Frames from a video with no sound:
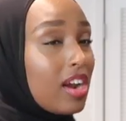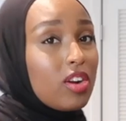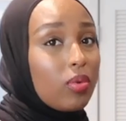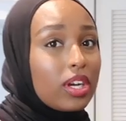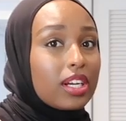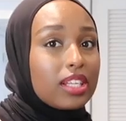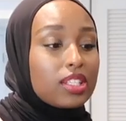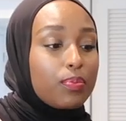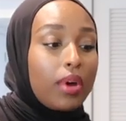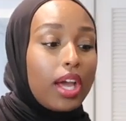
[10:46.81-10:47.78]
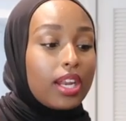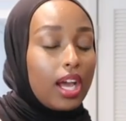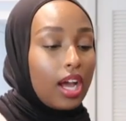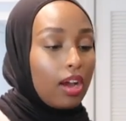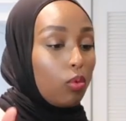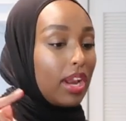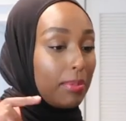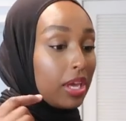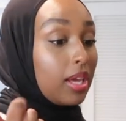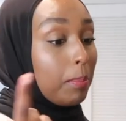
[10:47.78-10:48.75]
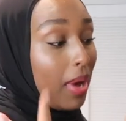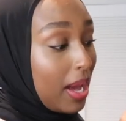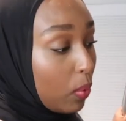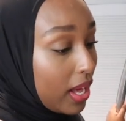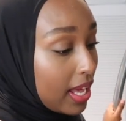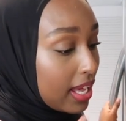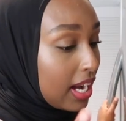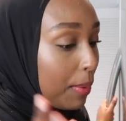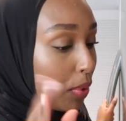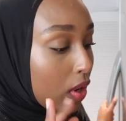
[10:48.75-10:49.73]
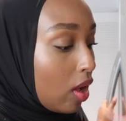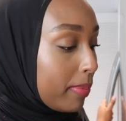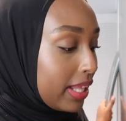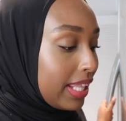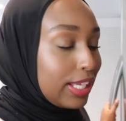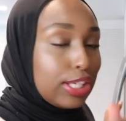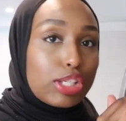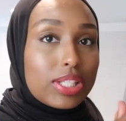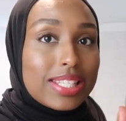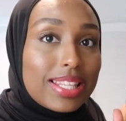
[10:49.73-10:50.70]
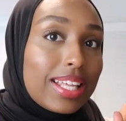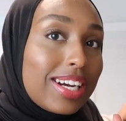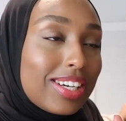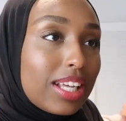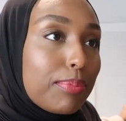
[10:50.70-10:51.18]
I don't know what it is, but when I make it my way and I put all my like goods in there,